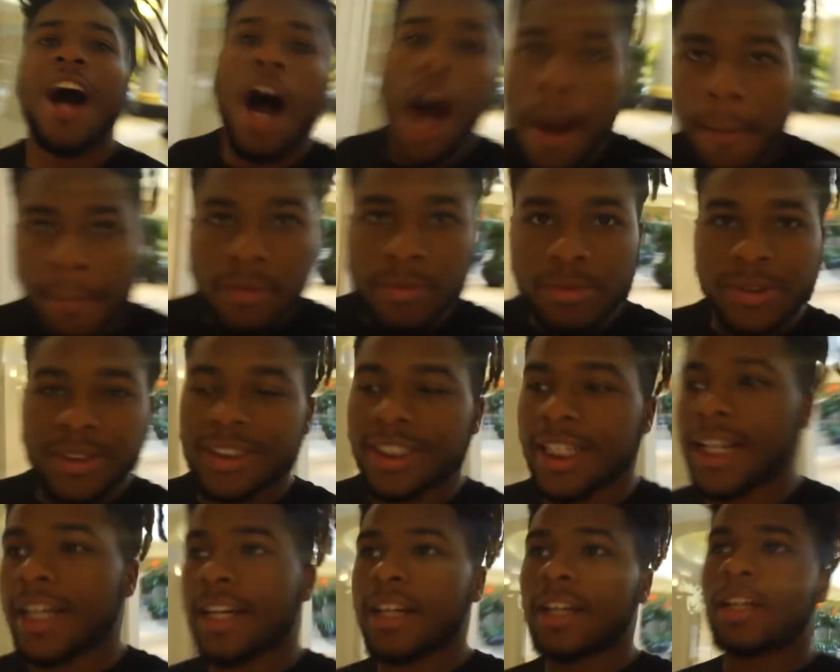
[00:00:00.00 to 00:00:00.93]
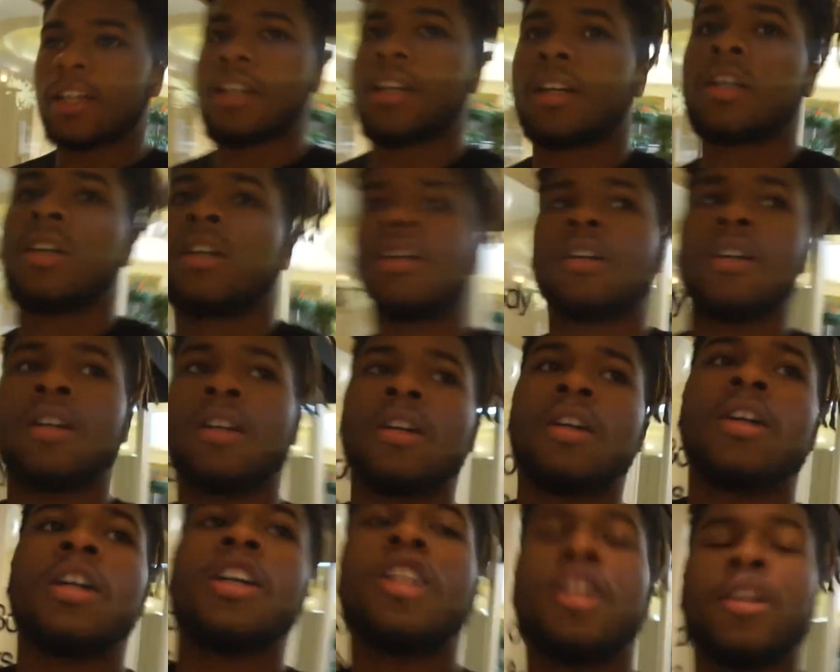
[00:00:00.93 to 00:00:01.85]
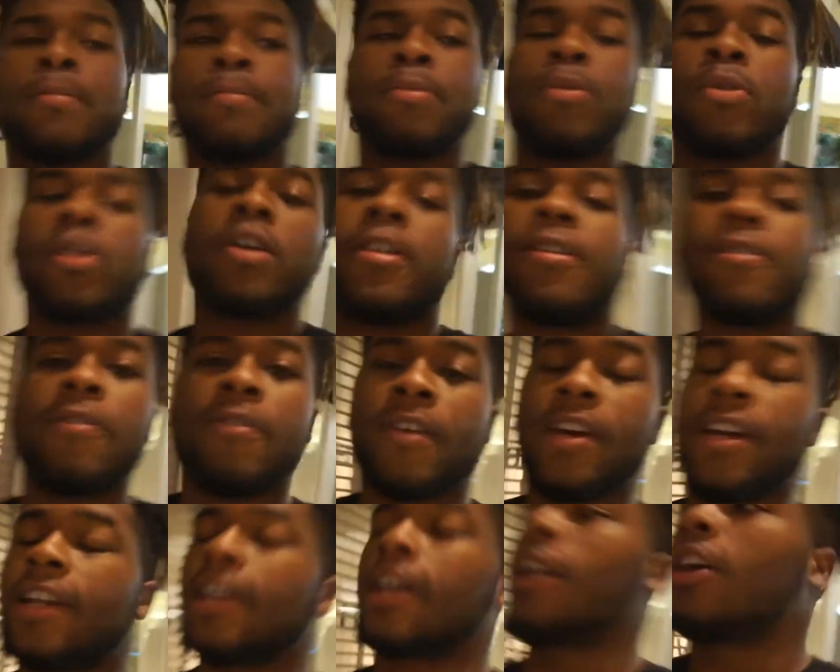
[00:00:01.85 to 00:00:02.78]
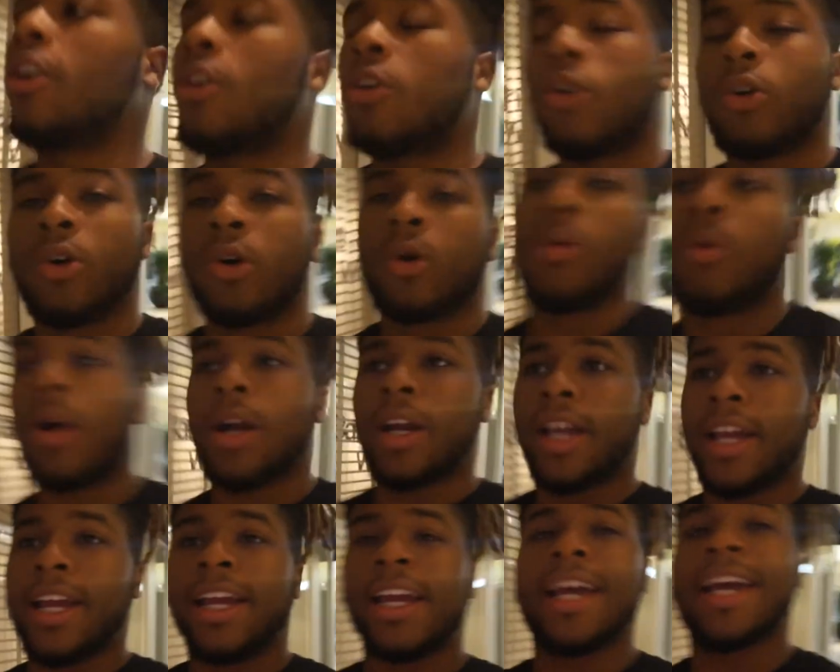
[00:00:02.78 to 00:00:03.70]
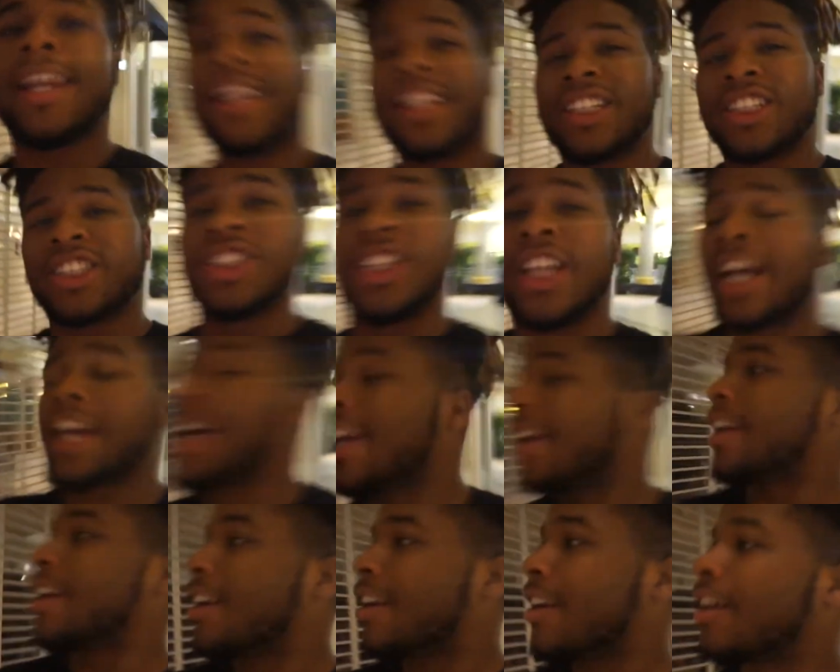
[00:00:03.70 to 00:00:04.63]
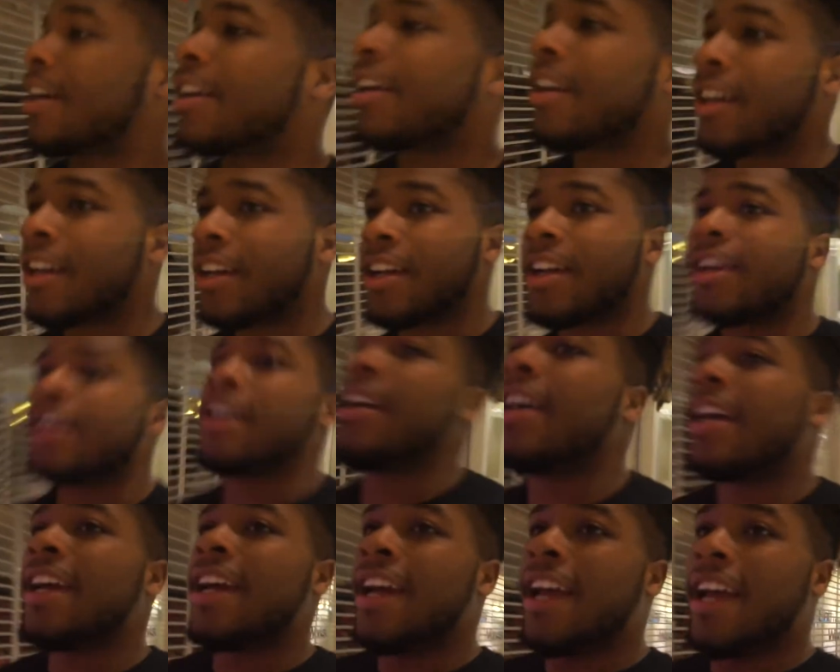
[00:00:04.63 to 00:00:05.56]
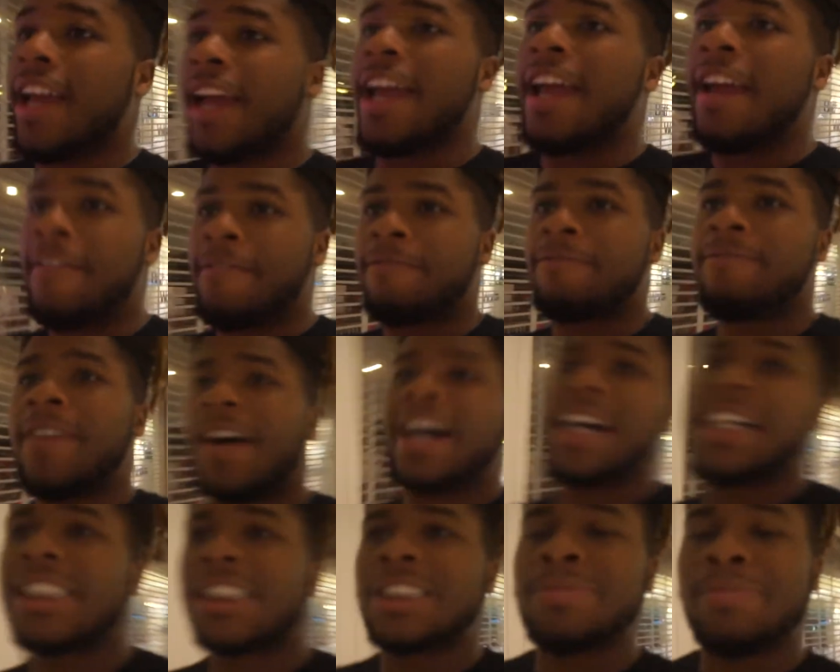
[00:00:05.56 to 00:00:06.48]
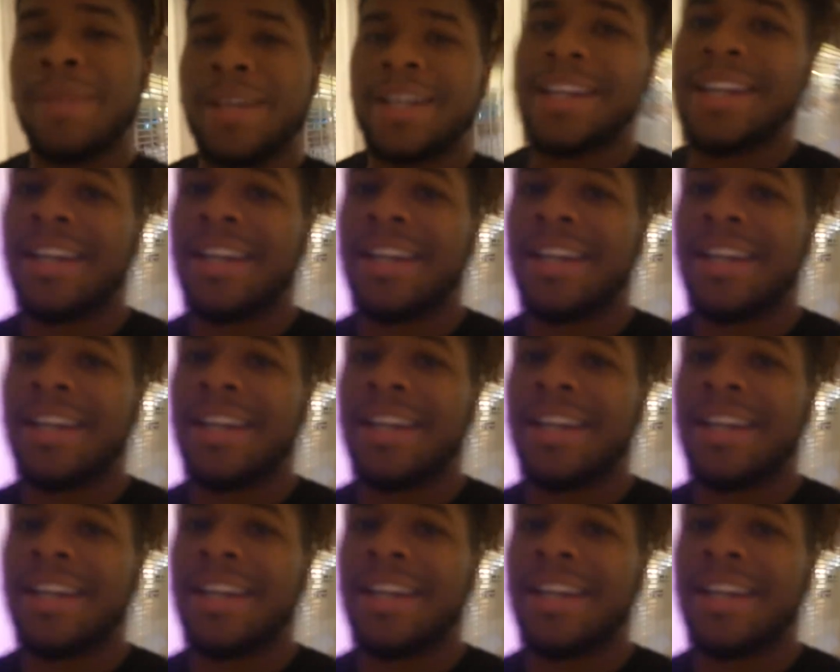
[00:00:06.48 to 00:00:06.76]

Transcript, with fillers: I'm upset. Your boy fitting to go to work and get this check. If I spent